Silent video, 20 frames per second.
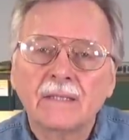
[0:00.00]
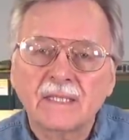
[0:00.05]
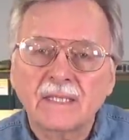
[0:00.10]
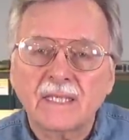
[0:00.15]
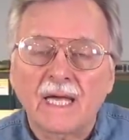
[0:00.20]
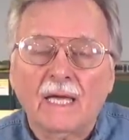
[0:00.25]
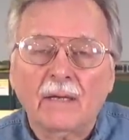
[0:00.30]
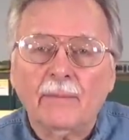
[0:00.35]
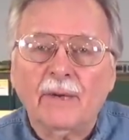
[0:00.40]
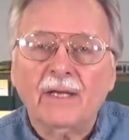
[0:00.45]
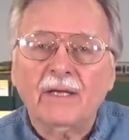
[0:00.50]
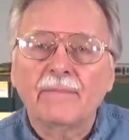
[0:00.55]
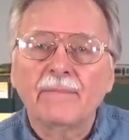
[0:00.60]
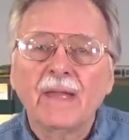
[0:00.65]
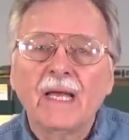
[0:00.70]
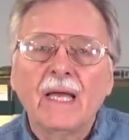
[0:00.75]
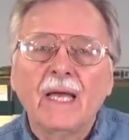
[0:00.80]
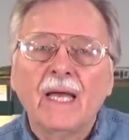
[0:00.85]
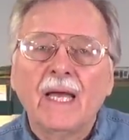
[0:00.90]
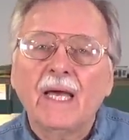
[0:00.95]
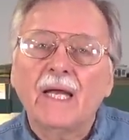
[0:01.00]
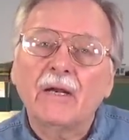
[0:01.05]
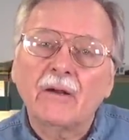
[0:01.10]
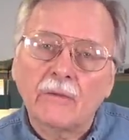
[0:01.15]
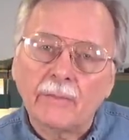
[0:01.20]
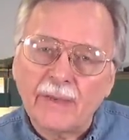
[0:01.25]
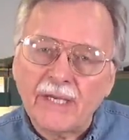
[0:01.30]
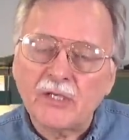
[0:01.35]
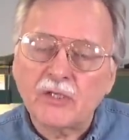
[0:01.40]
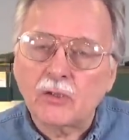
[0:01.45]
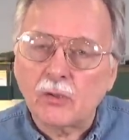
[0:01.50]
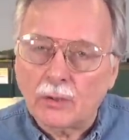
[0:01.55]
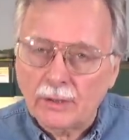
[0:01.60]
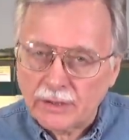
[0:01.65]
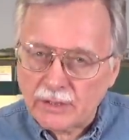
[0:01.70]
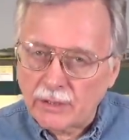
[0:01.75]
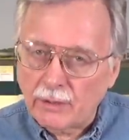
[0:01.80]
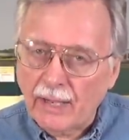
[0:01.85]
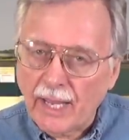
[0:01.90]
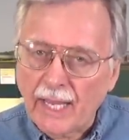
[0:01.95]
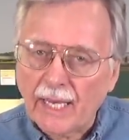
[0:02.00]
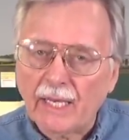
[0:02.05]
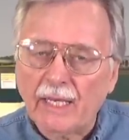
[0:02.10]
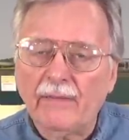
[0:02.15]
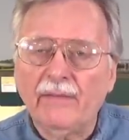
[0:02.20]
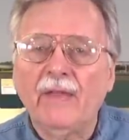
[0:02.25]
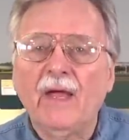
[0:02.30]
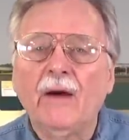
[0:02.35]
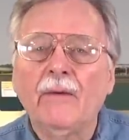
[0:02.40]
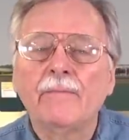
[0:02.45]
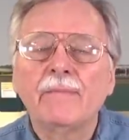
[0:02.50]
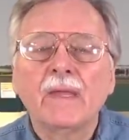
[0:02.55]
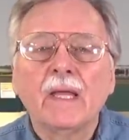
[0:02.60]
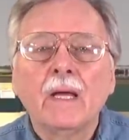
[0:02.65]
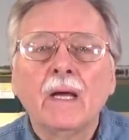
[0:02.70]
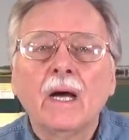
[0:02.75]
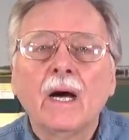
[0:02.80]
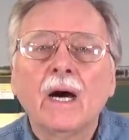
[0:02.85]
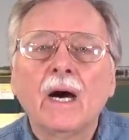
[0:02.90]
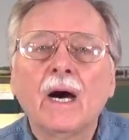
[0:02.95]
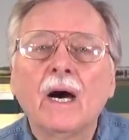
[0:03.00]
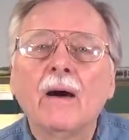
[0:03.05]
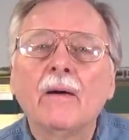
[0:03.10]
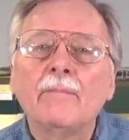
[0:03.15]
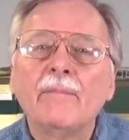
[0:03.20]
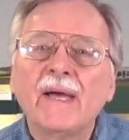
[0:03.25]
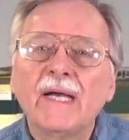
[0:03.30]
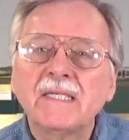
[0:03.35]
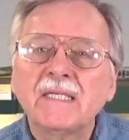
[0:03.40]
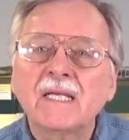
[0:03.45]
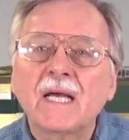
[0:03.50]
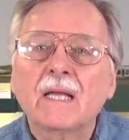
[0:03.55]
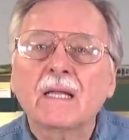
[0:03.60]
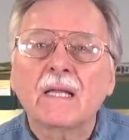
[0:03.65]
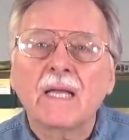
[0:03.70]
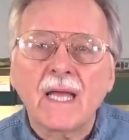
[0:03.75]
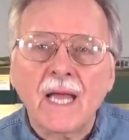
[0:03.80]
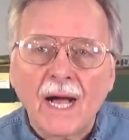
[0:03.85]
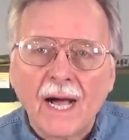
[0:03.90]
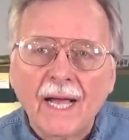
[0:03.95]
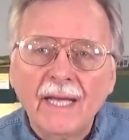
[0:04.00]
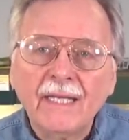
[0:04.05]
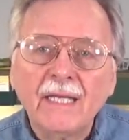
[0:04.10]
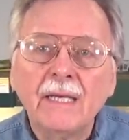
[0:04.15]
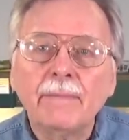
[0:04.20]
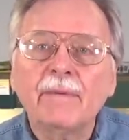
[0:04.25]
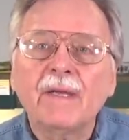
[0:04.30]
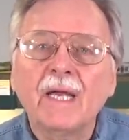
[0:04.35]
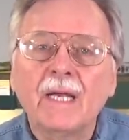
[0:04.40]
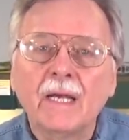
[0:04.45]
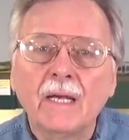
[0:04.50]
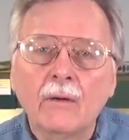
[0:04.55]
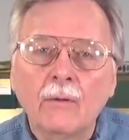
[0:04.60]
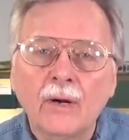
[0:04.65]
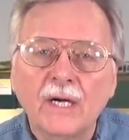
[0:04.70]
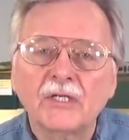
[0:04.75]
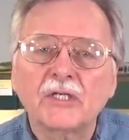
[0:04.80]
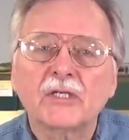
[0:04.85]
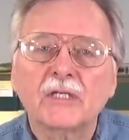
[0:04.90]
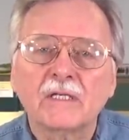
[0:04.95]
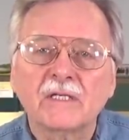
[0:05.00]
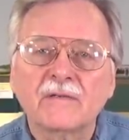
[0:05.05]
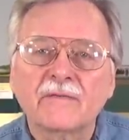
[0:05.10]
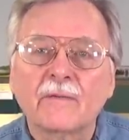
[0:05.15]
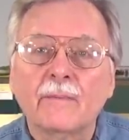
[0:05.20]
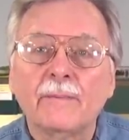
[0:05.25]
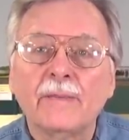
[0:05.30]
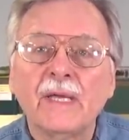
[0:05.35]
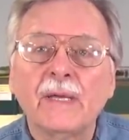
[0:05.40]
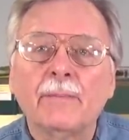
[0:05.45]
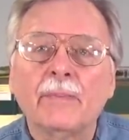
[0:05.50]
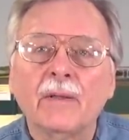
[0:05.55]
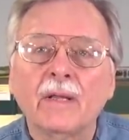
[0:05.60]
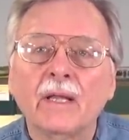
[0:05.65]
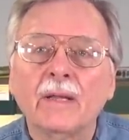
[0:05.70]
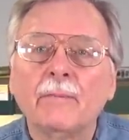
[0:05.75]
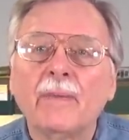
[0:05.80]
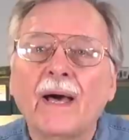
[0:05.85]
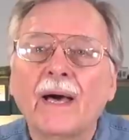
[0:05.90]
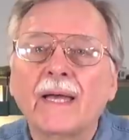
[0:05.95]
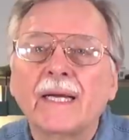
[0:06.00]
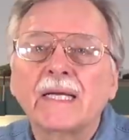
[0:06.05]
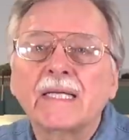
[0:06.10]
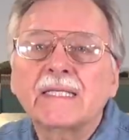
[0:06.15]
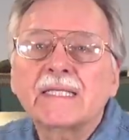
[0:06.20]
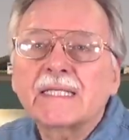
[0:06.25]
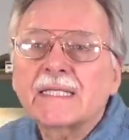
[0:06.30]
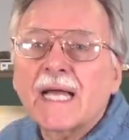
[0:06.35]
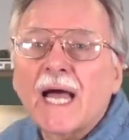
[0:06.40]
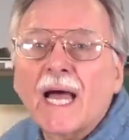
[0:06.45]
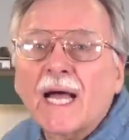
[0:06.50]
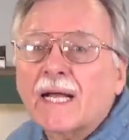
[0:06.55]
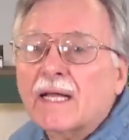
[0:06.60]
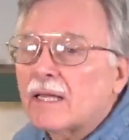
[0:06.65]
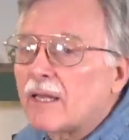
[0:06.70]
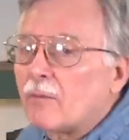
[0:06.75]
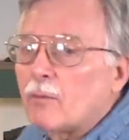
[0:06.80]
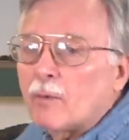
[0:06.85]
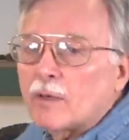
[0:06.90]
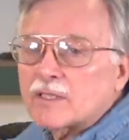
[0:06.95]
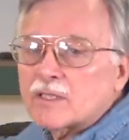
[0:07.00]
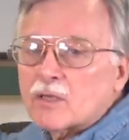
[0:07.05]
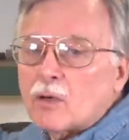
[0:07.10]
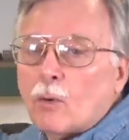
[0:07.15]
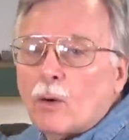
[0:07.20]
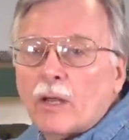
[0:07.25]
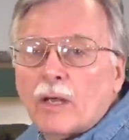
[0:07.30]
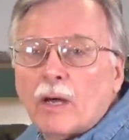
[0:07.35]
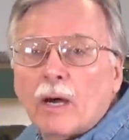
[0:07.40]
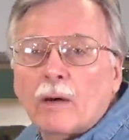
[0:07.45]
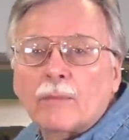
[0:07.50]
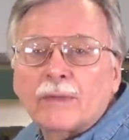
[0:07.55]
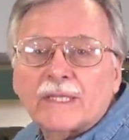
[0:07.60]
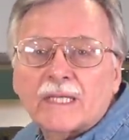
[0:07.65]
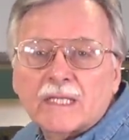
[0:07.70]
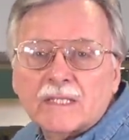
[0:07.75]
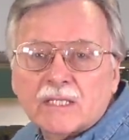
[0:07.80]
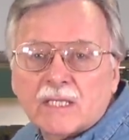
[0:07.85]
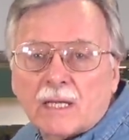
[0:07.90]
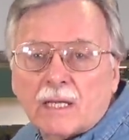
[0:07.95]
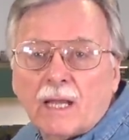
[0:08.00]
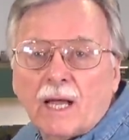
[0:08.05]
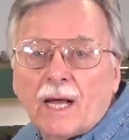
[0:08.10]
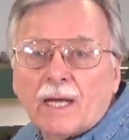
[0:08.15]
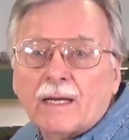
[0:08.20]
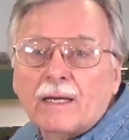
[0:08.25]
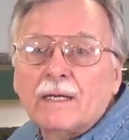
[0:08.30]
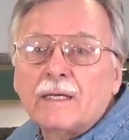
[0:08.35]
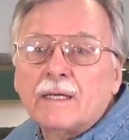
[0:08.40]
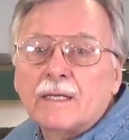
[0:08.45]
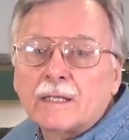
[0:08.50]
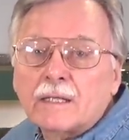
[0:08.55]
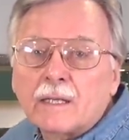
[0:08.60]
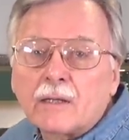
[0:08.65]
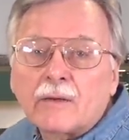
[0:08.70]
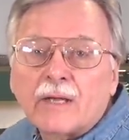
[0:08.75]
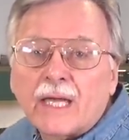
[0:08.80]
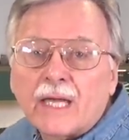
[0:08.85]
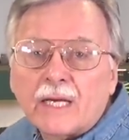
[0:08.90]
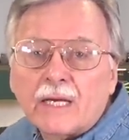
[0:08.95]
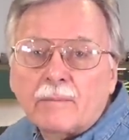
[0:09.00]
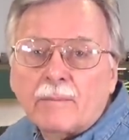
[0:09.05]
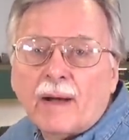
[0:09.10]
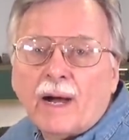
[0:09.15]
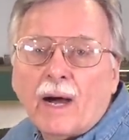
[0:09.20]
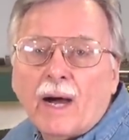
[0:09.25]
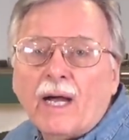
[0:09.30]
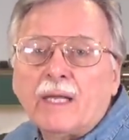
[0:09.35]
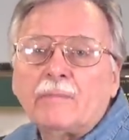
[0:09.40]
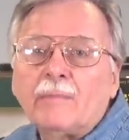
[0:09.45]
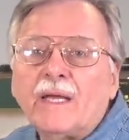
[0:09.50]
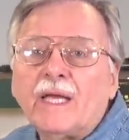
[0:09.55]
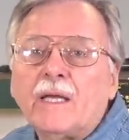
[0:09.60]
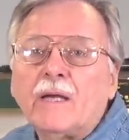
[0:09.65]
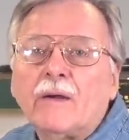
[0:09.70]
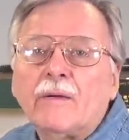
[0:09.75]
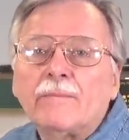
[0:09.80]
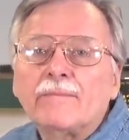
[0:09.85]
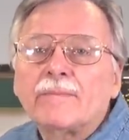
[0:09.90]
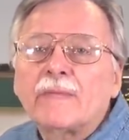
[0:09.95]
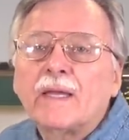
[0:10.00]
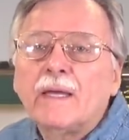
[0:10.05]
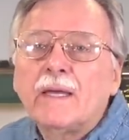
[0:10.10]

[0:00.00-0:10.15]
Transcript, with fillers: segment, and it'll be short, so hang in there. Uh, basically, I keep getting questions from people about exactly what's going on with this clock located behind me here.